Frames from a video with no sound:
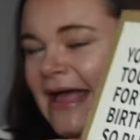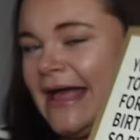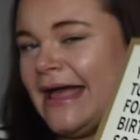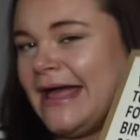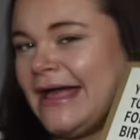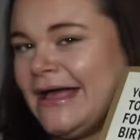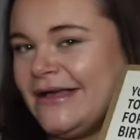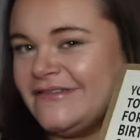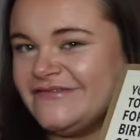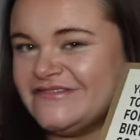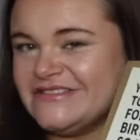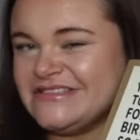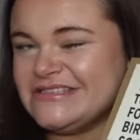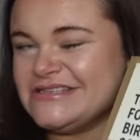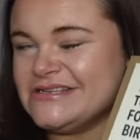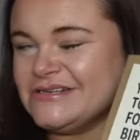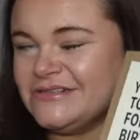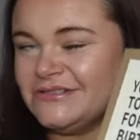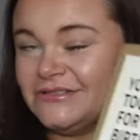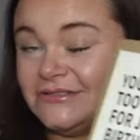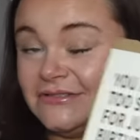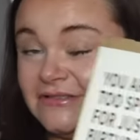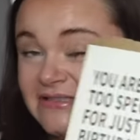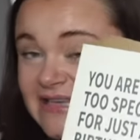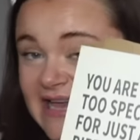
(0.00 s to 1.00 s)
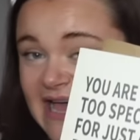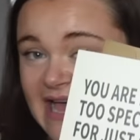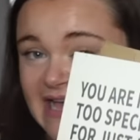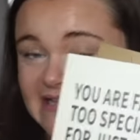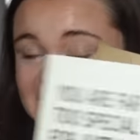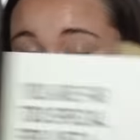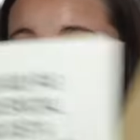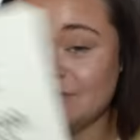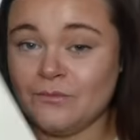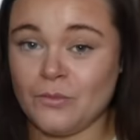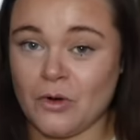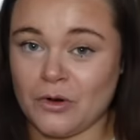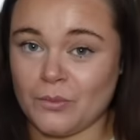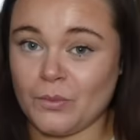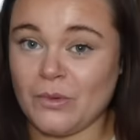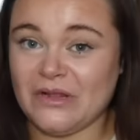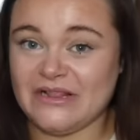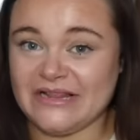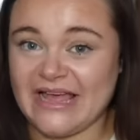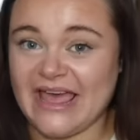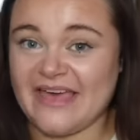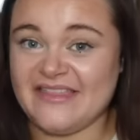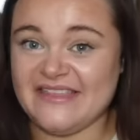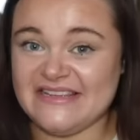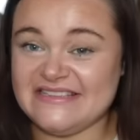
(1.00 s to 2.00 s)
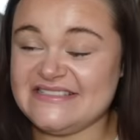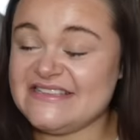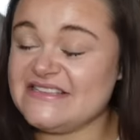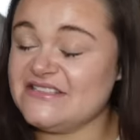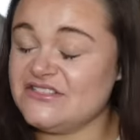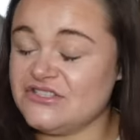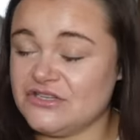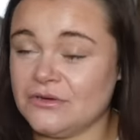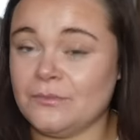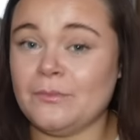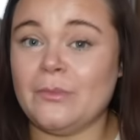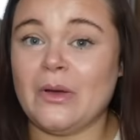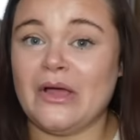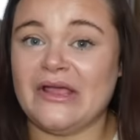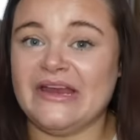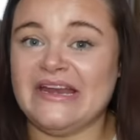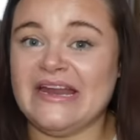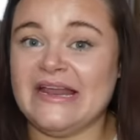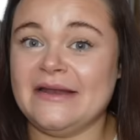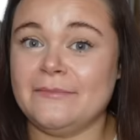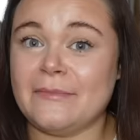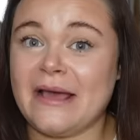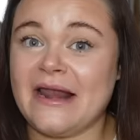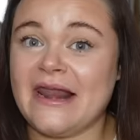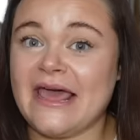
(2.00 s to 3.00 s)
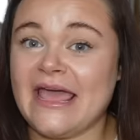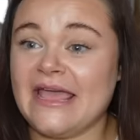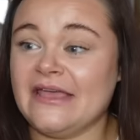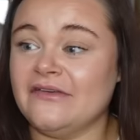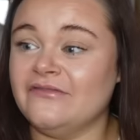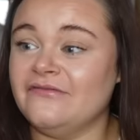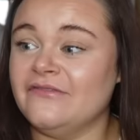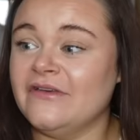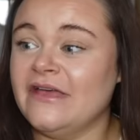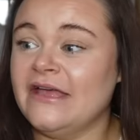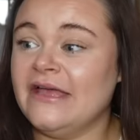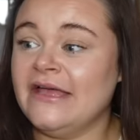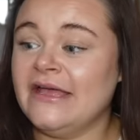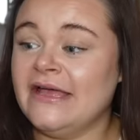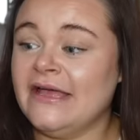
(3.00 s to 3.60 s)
I have. So yeah, someone will get this at some point in my life.